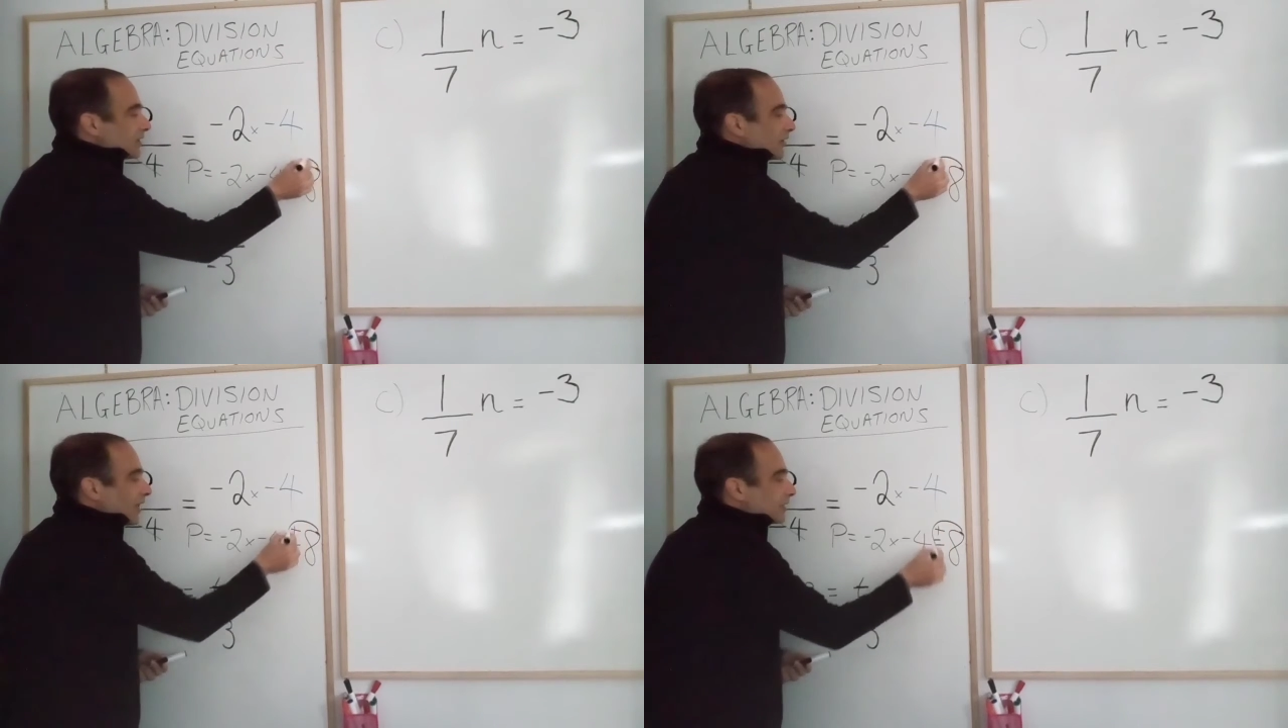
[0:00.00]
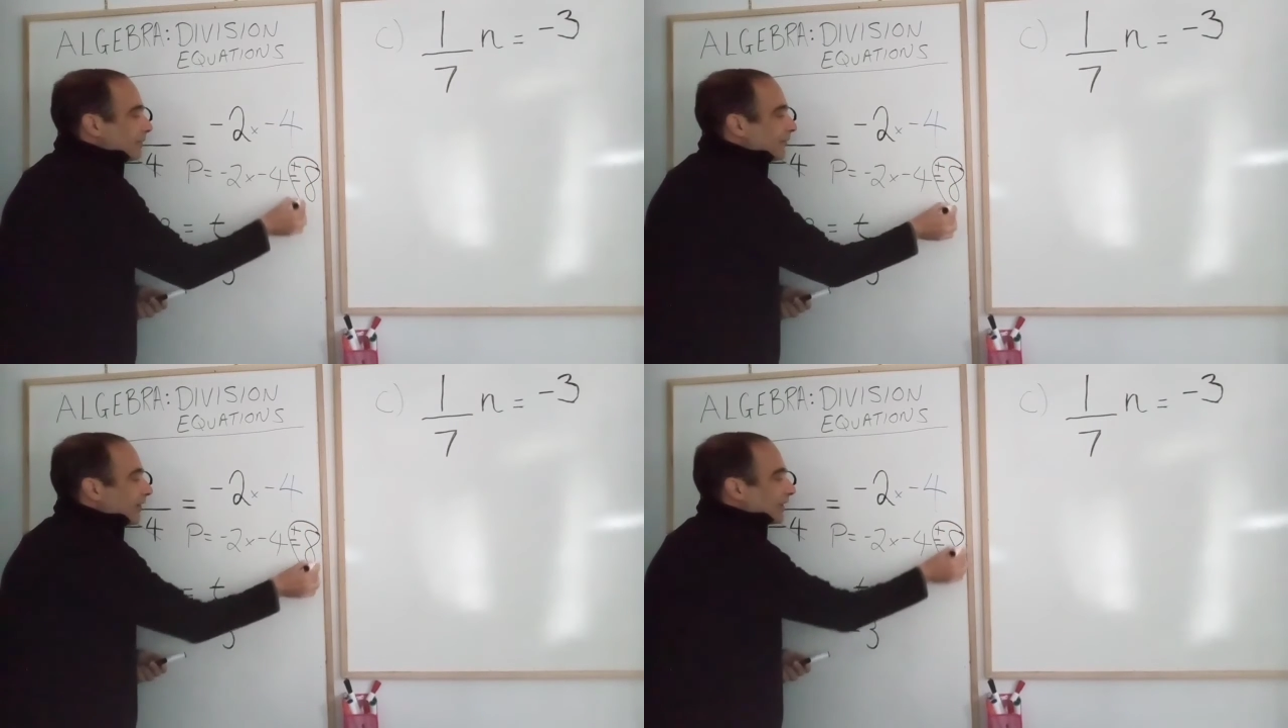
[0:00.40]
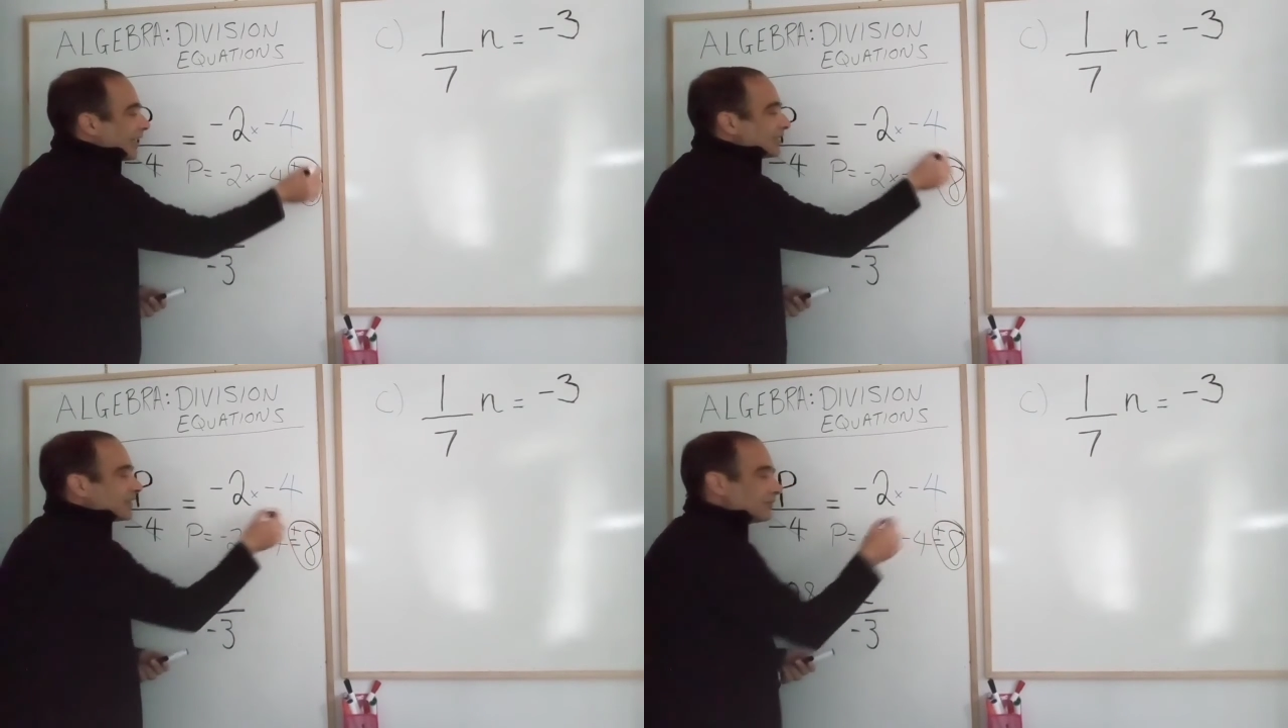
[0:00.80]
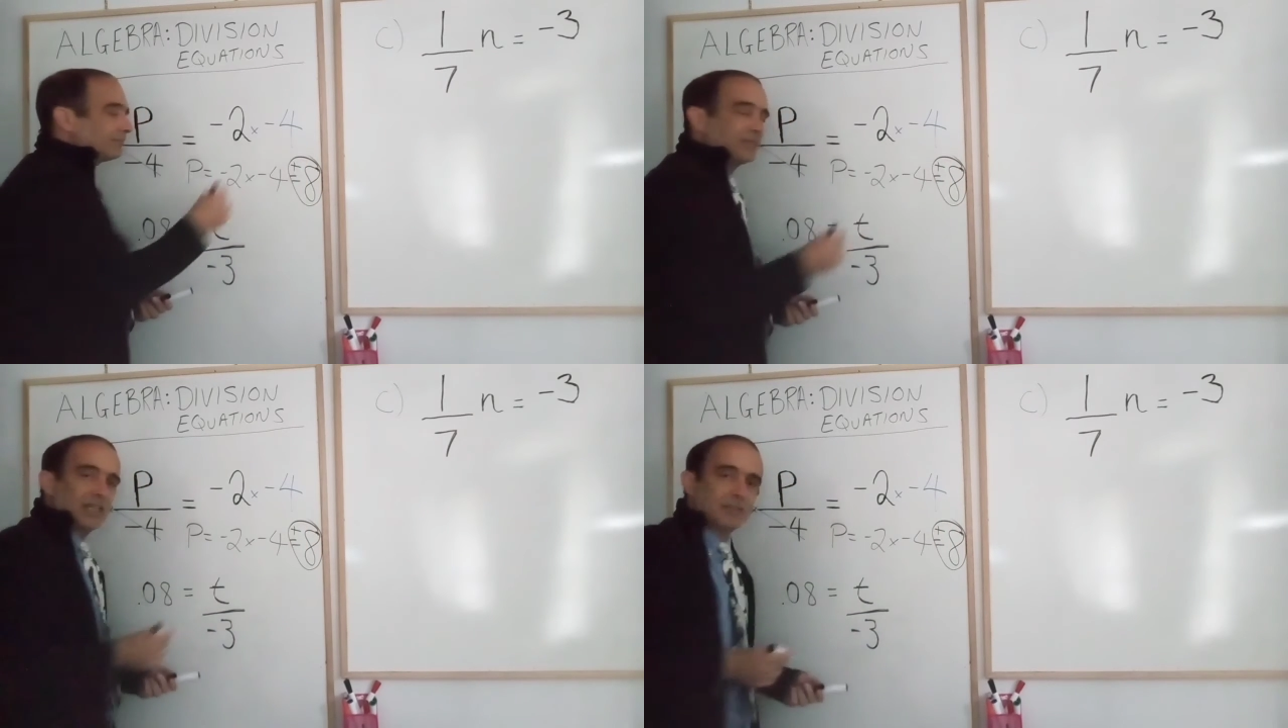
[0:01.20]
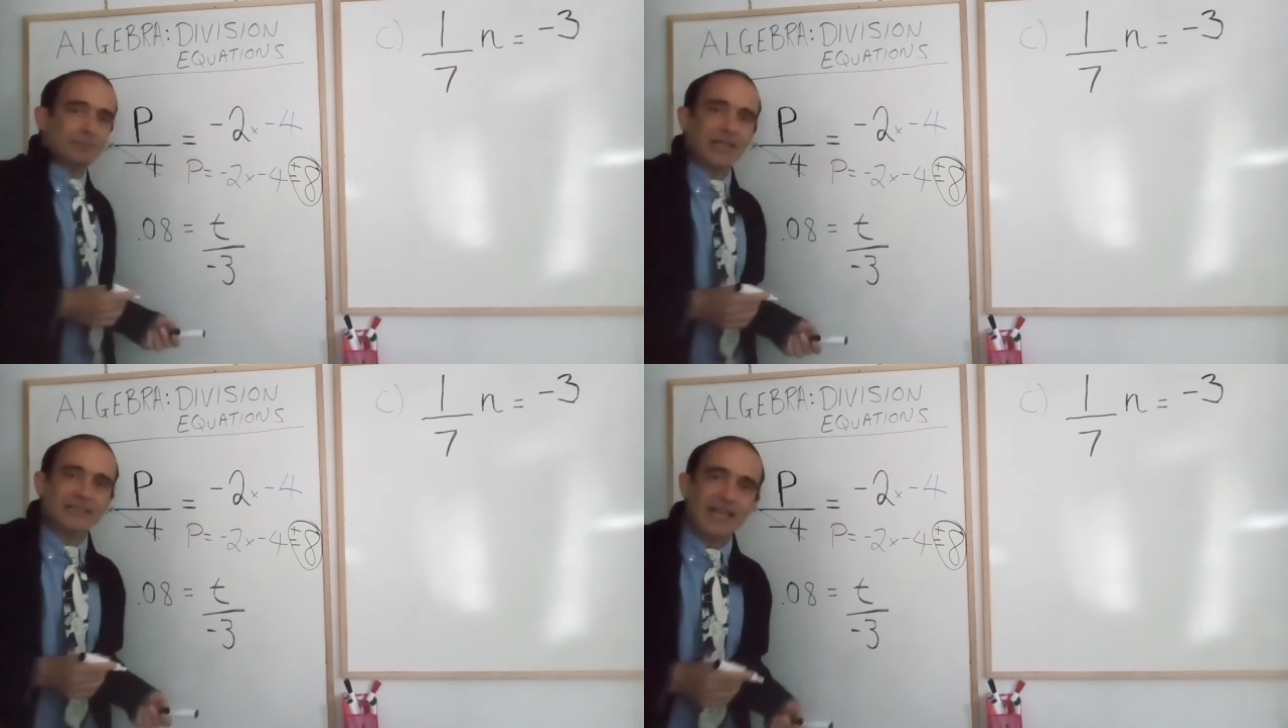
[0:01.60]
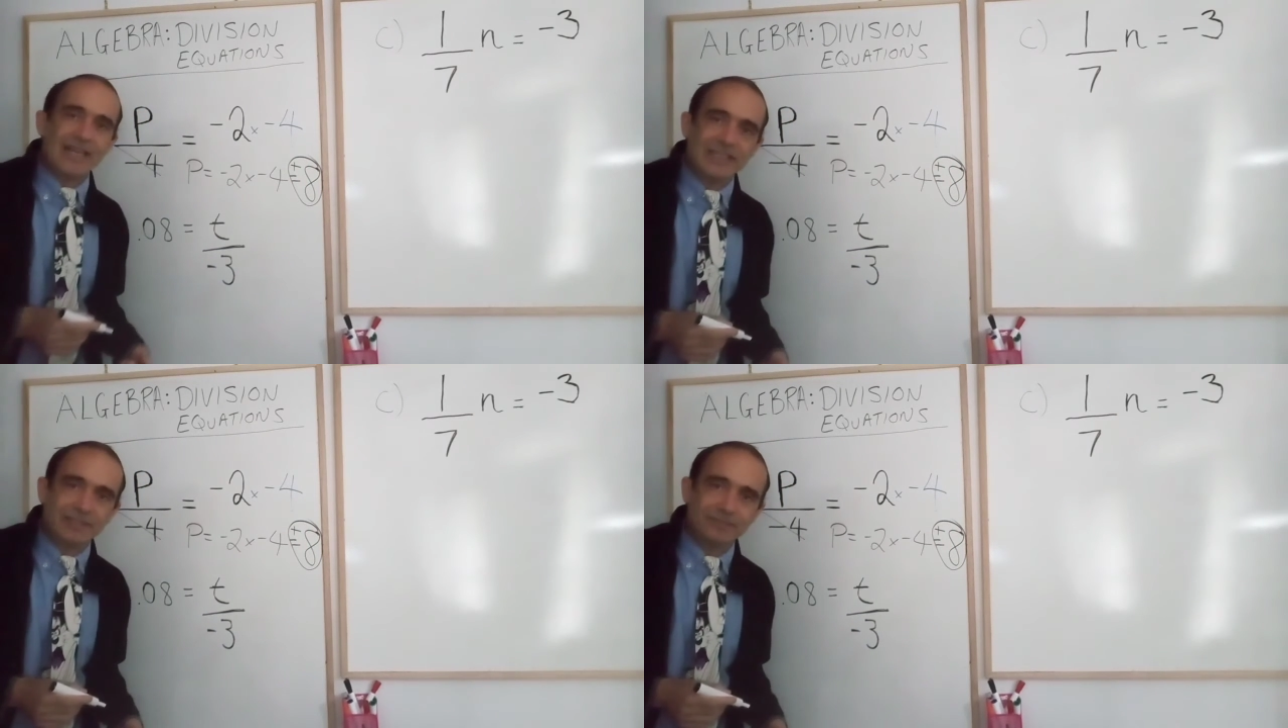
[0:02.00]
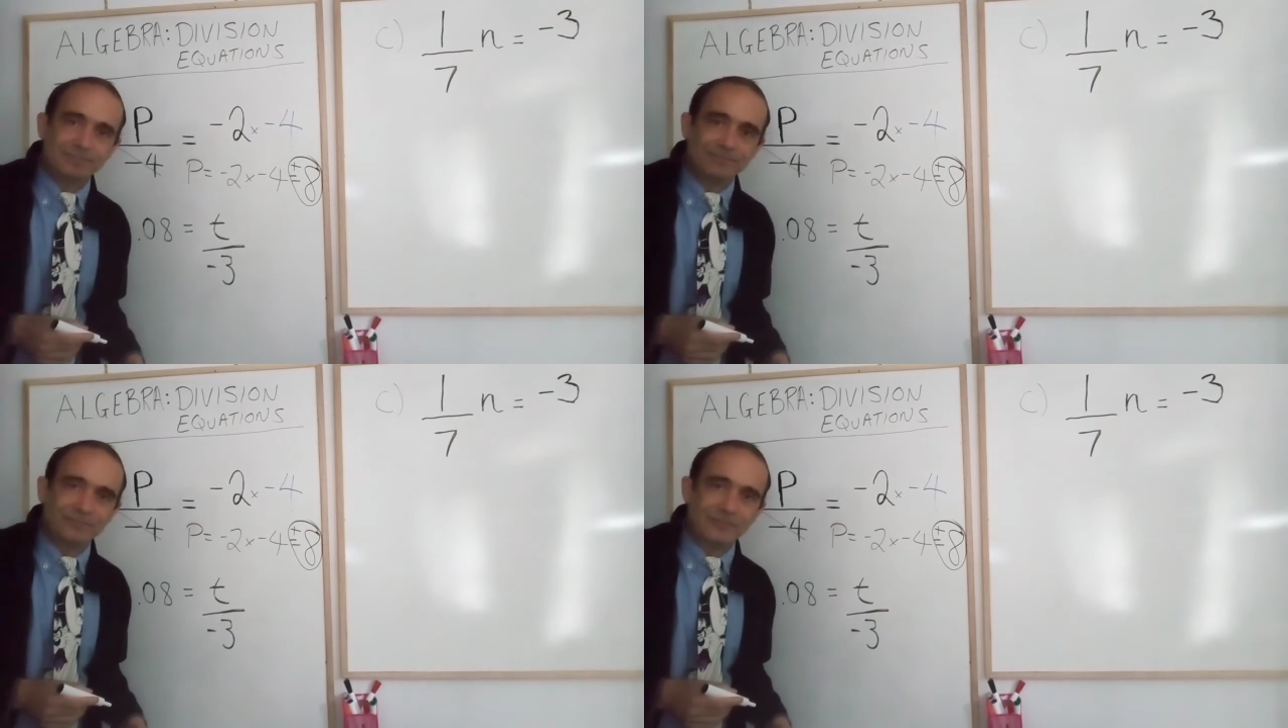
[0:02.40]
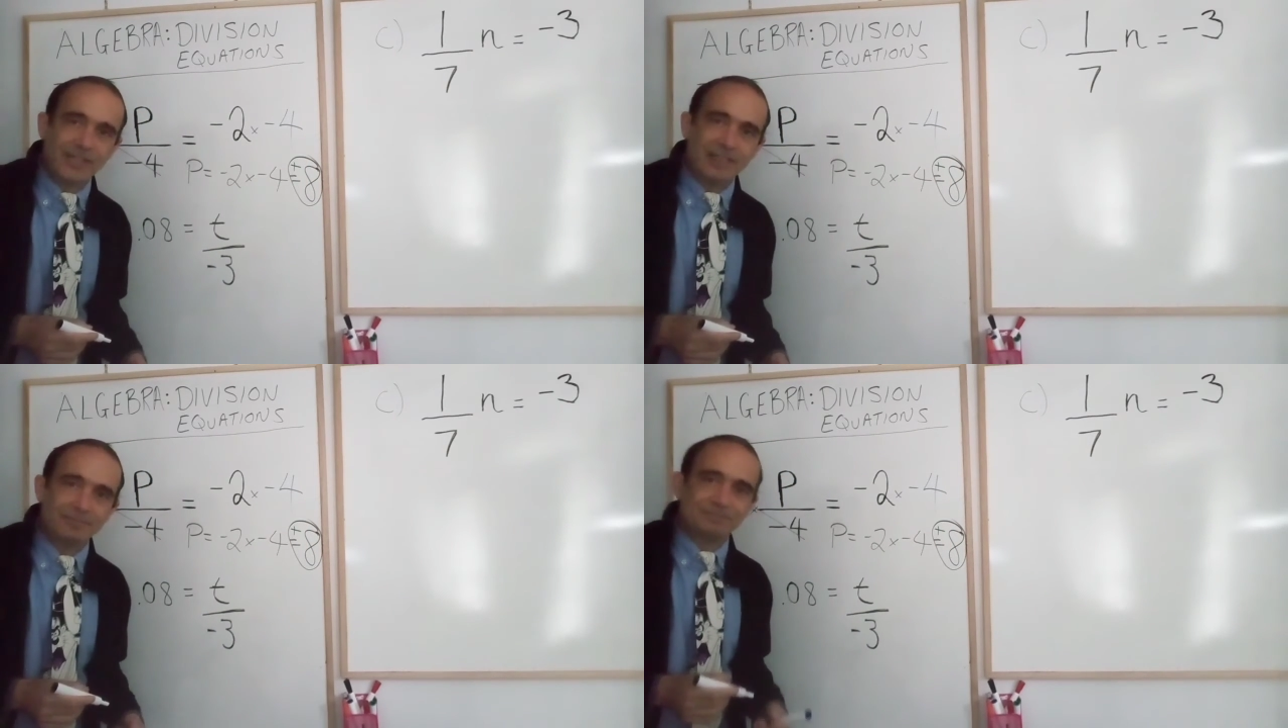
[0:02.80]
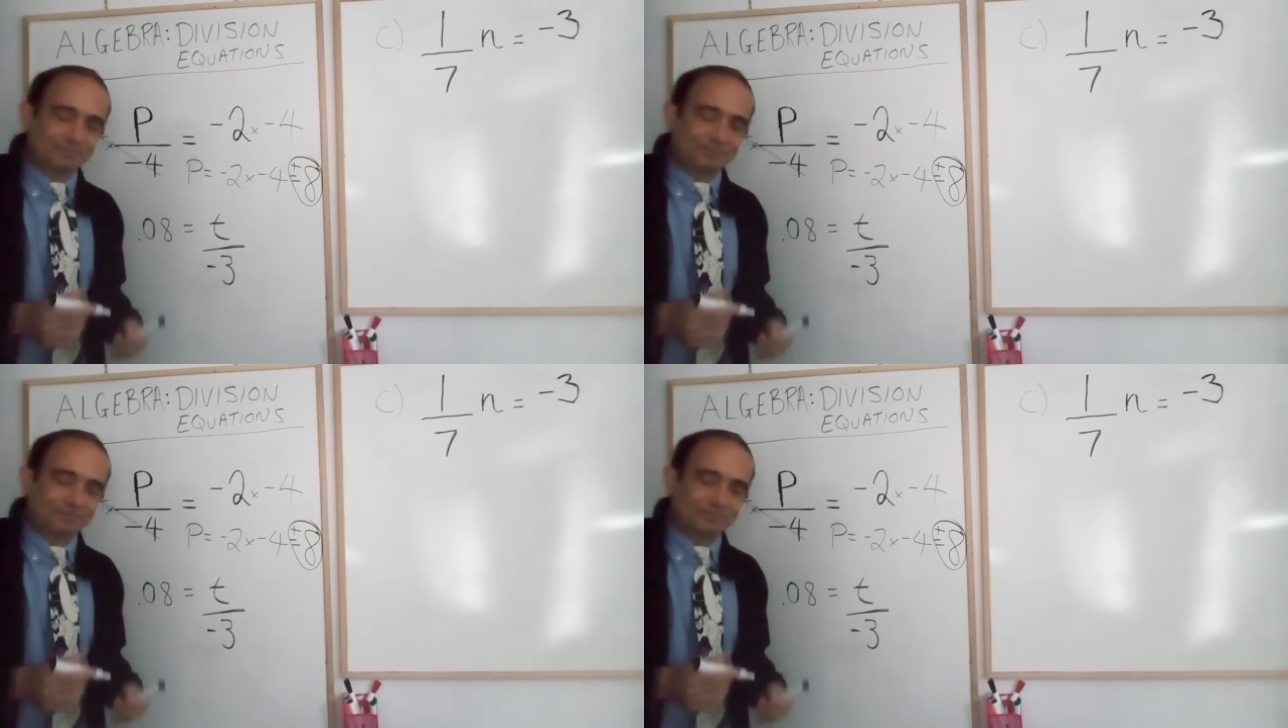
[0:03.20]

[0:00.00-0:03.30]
So that's my final answer, is +8, right?